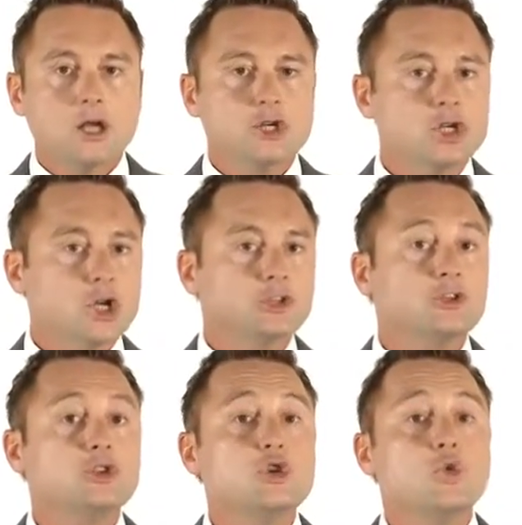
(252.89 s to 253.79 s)
just
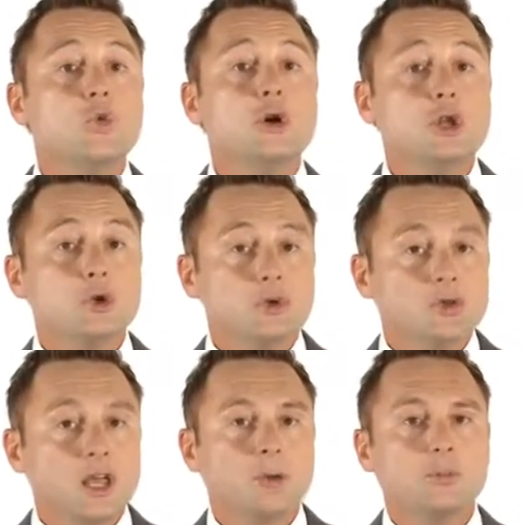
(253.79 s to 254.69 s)
as you would use
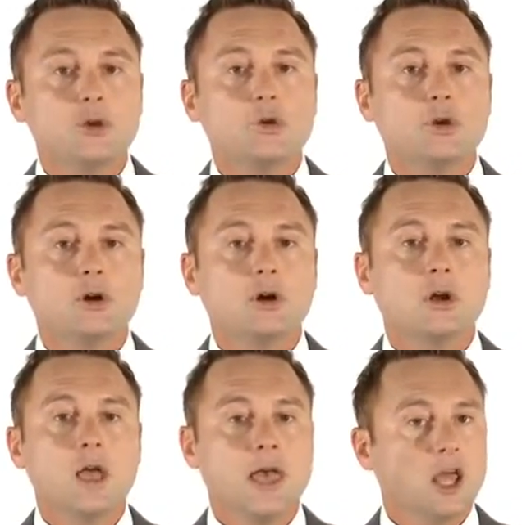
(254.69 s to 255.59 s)
a computer
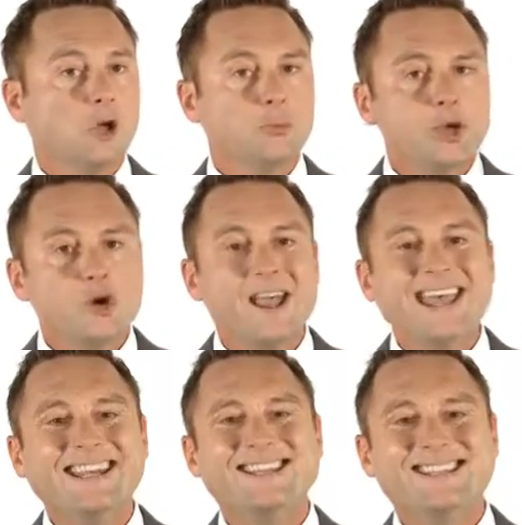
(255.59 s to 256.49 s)
and a
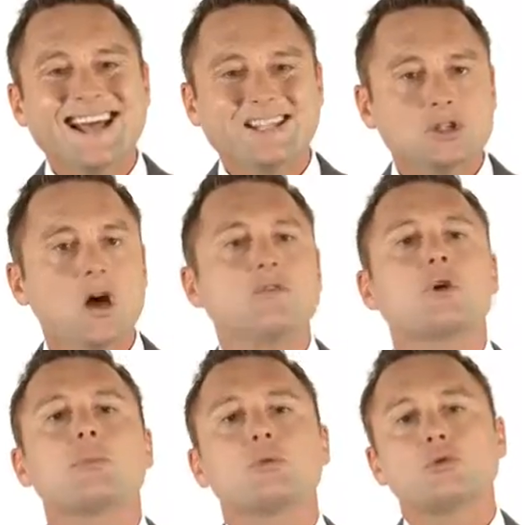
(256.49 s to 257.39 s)
computer-aided design
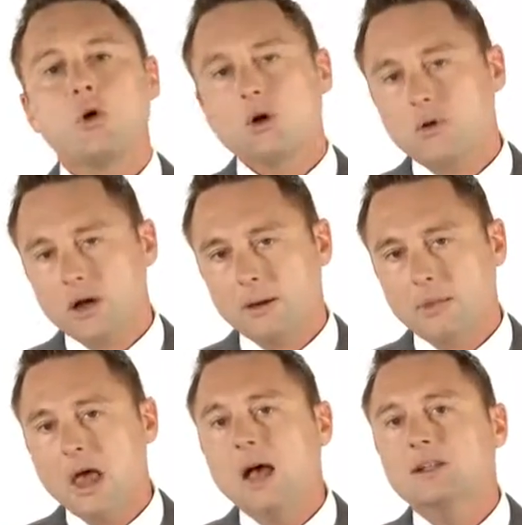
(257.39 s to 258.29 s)
software program
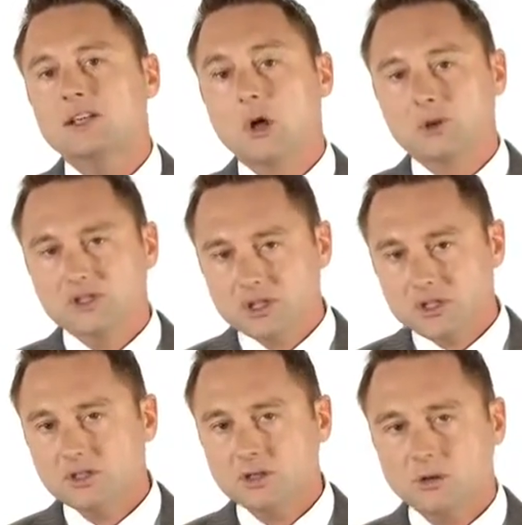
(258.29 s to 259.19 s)
to help
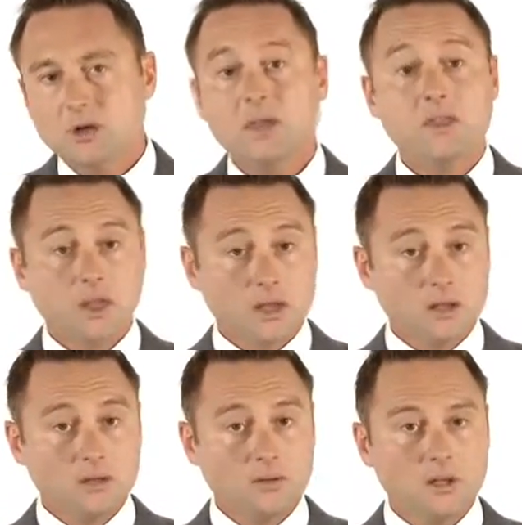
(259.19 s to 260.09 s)
assist you in the